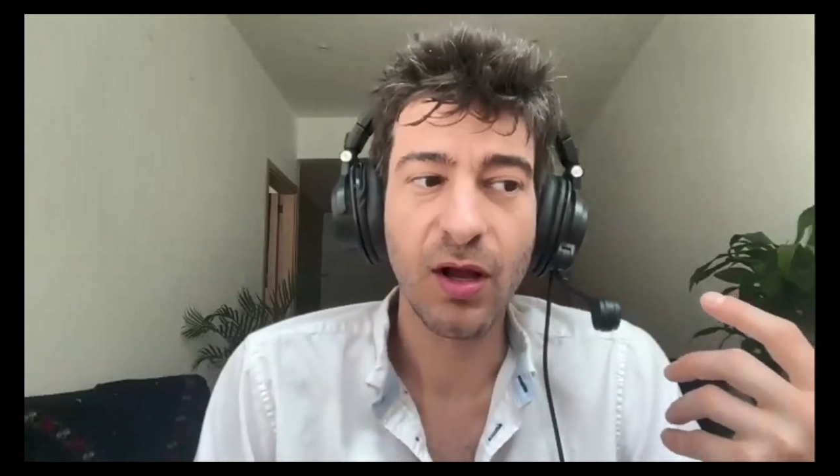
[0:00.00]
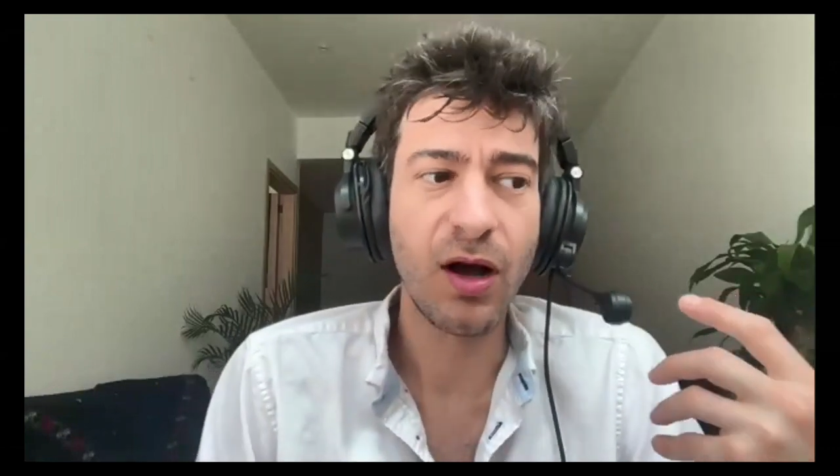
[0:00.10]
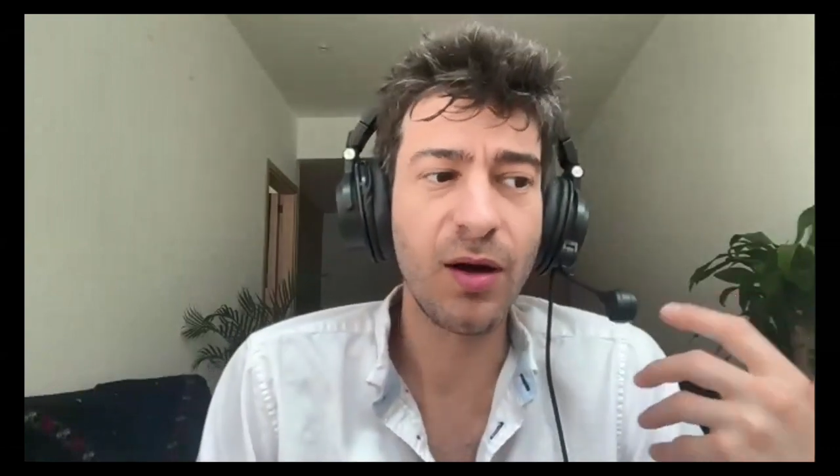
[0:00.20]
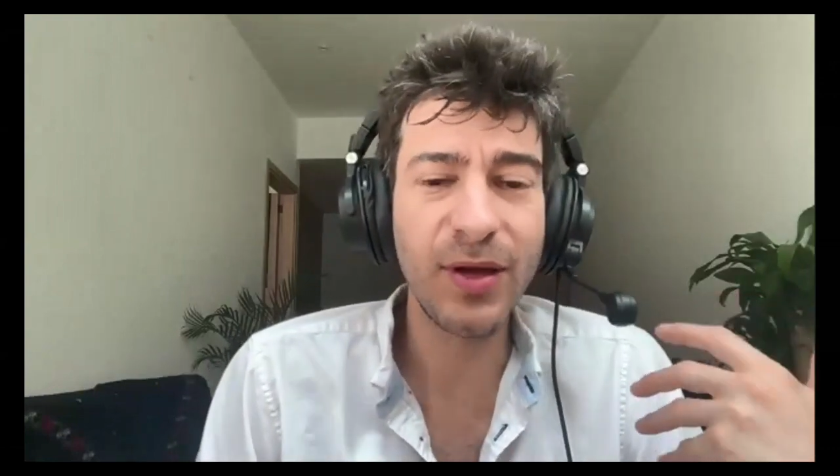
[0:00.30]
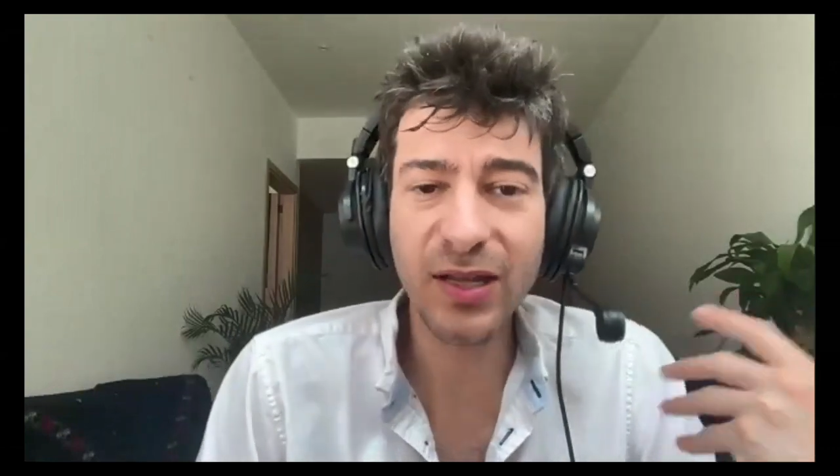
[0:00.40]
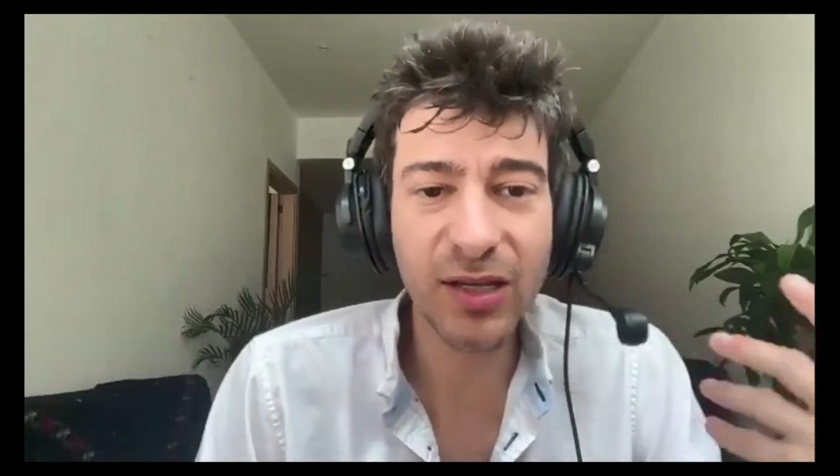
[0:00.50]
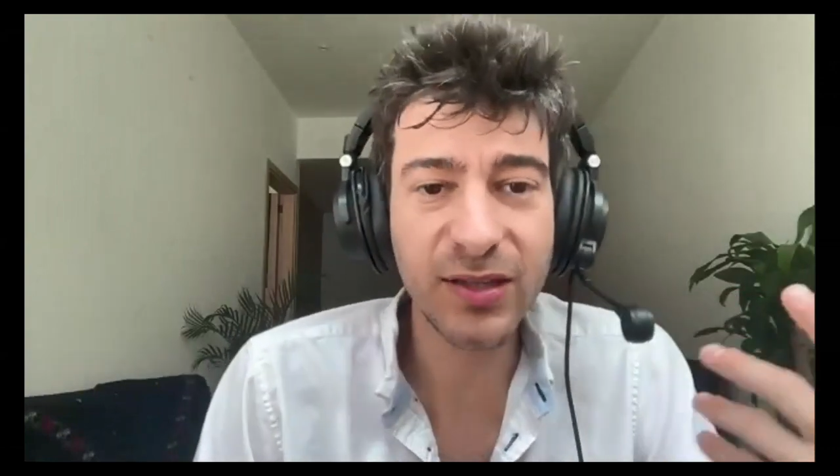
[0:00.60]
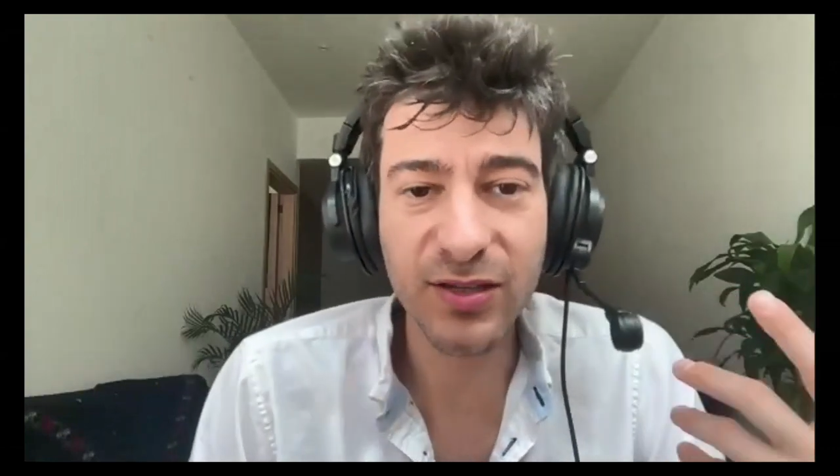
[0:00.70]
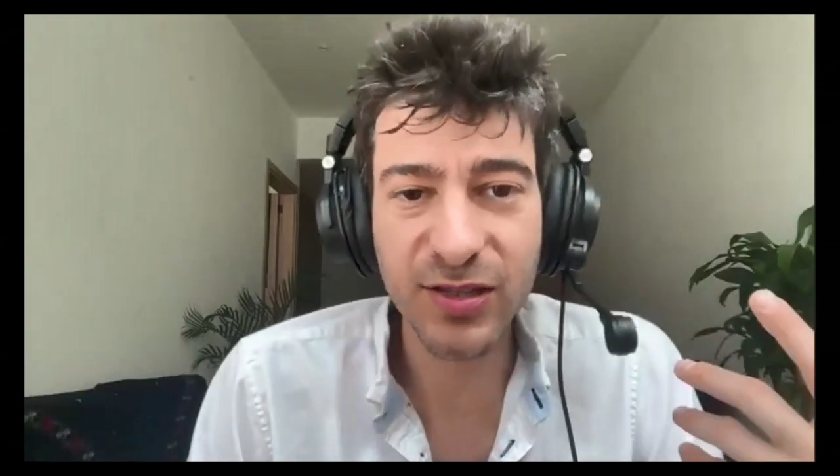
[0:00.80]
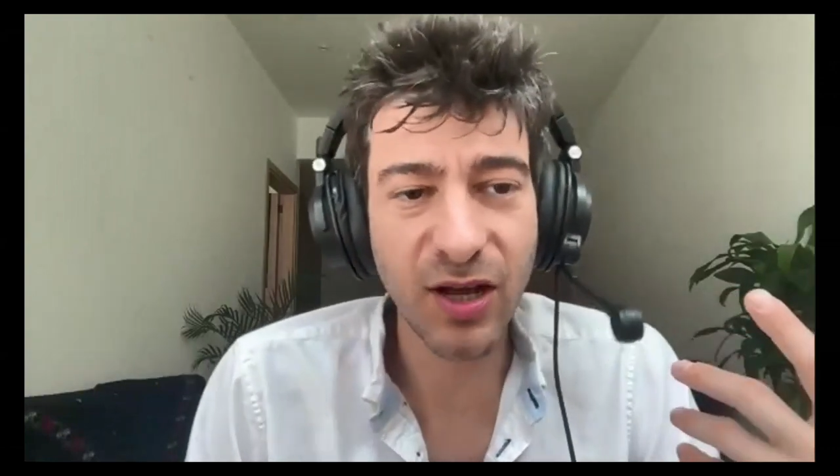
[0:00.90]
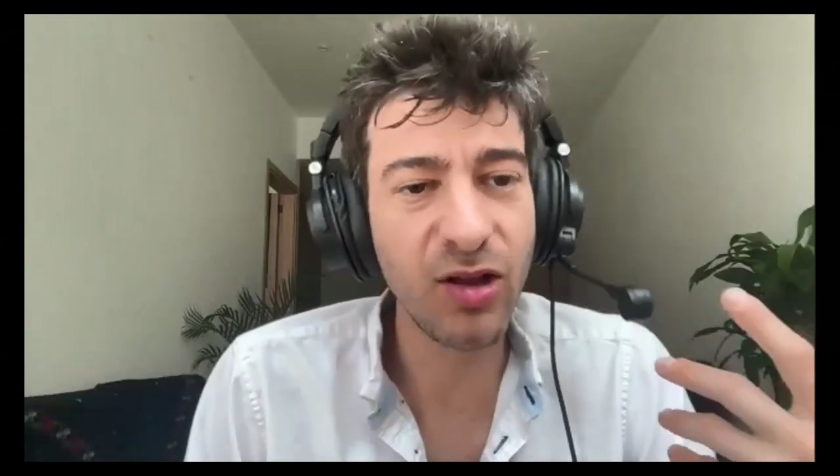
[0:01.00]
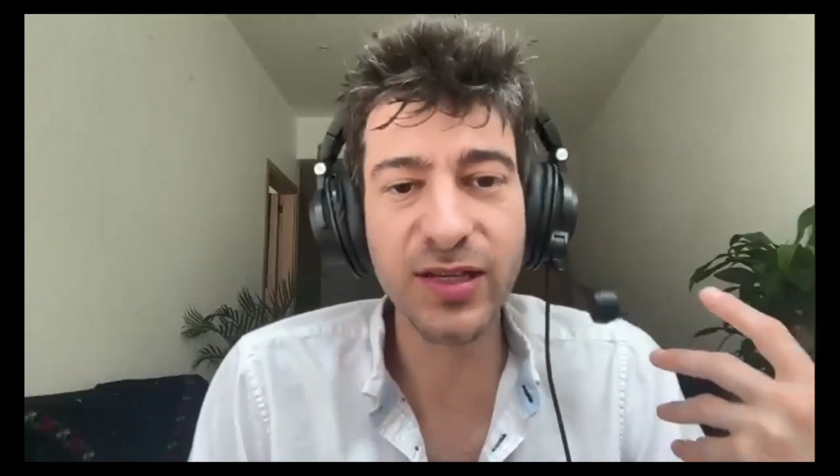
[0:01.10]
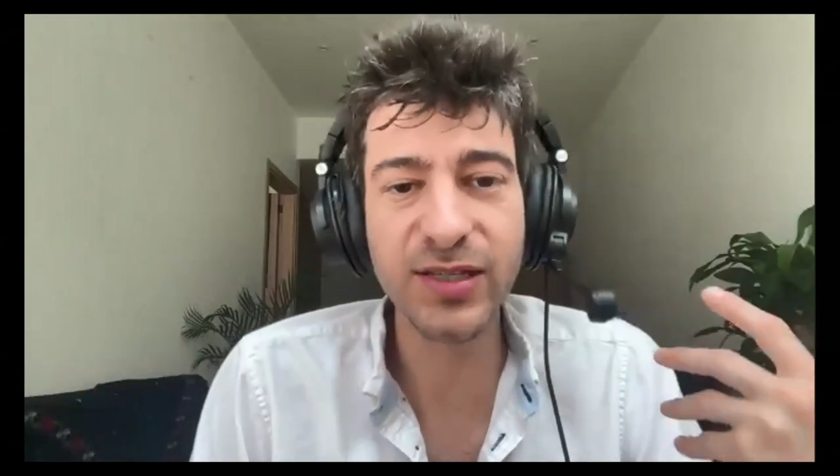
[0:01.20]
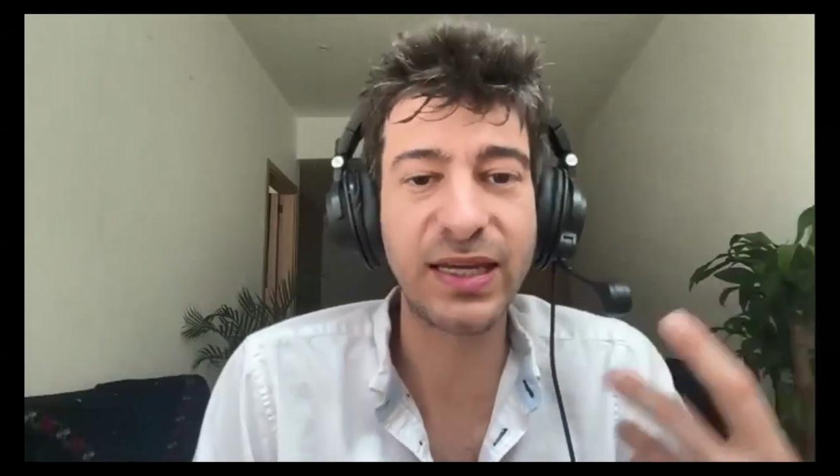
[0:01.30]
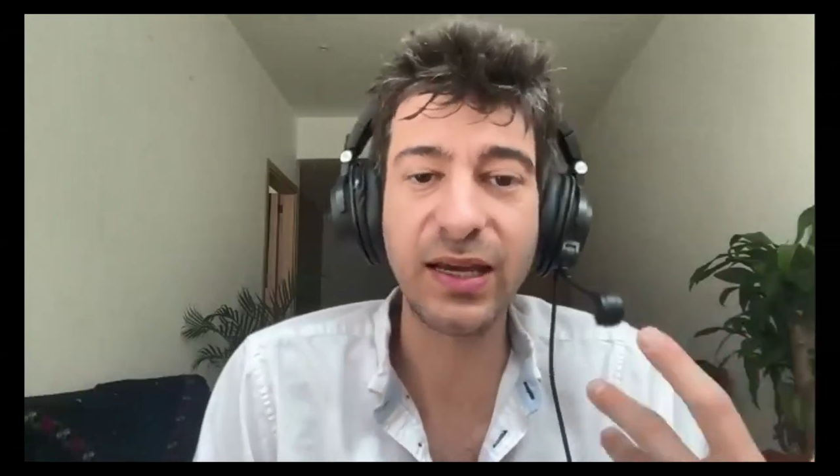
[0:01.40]
And look, there's all
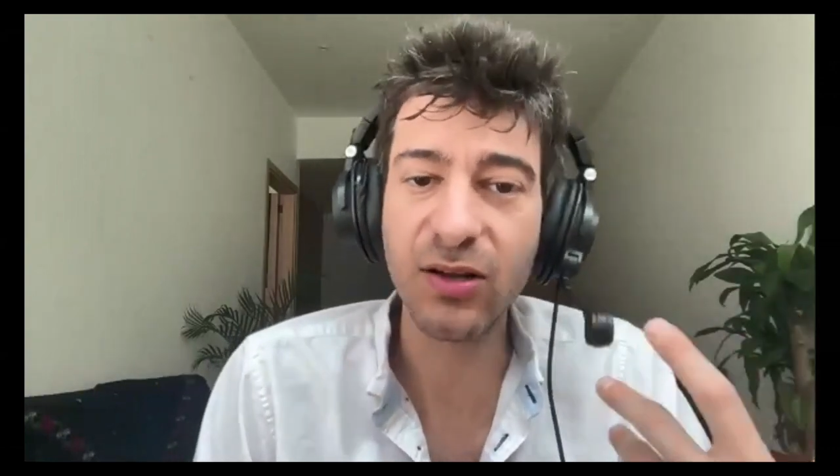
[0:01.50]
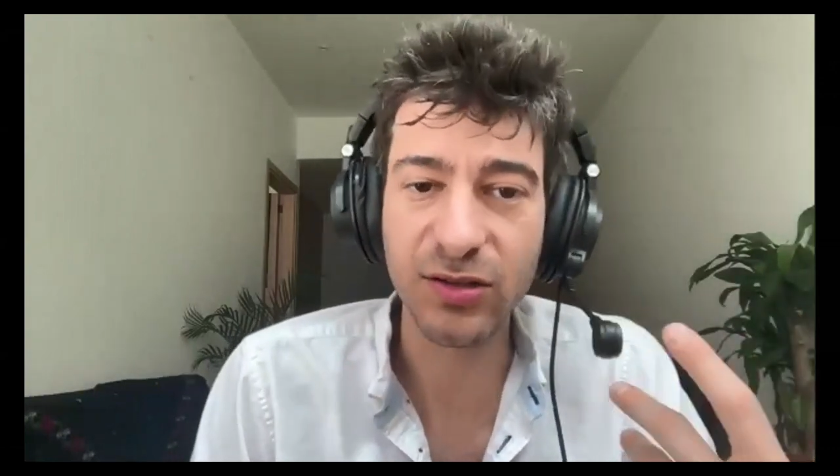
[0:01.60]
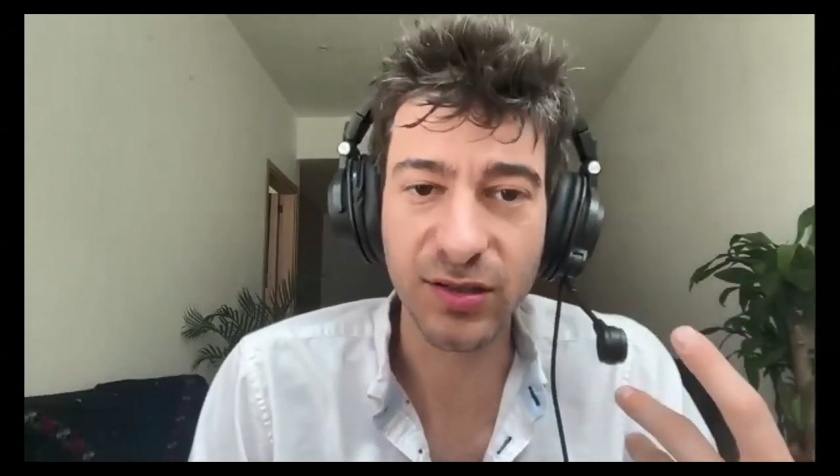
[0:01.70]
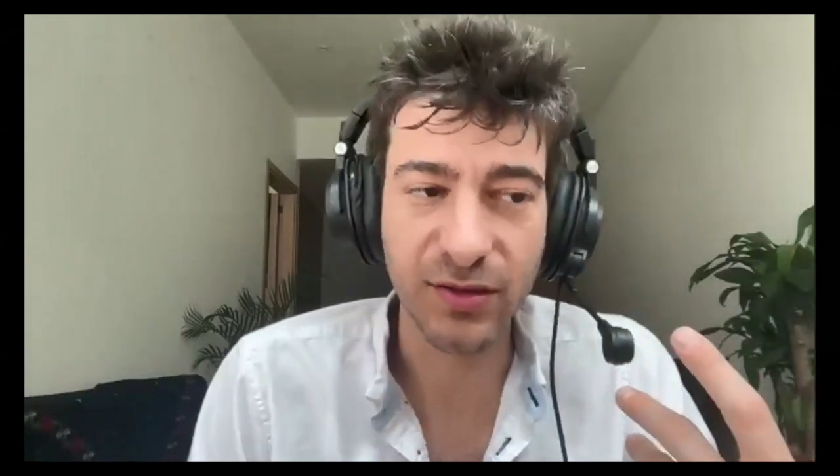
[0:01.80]
this guilt.